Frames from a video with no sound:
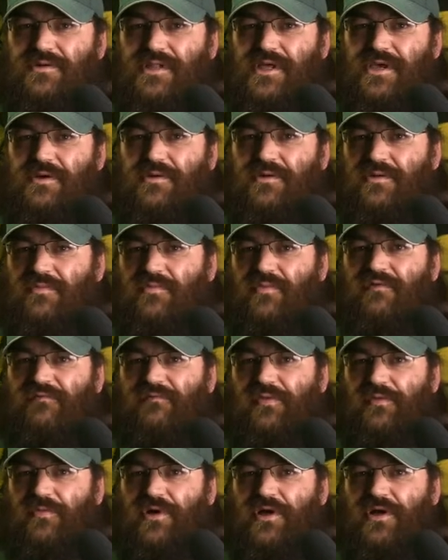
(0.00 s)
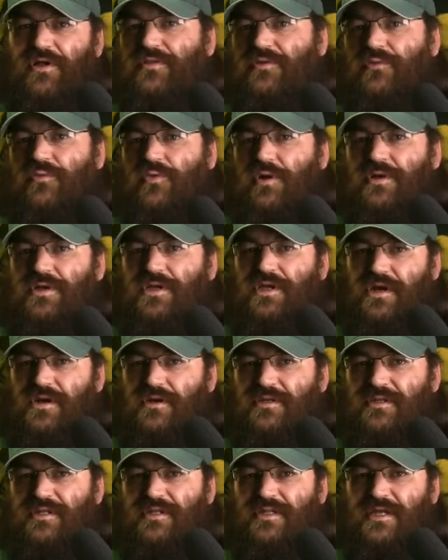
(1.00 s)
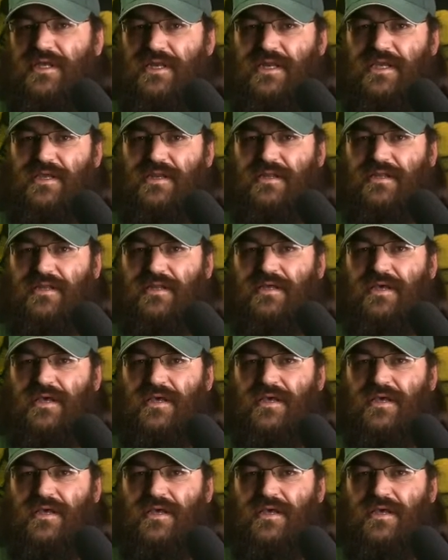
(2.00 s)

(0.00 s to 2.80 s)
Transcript: and they couldn't move the ball the 1 yard that they needed.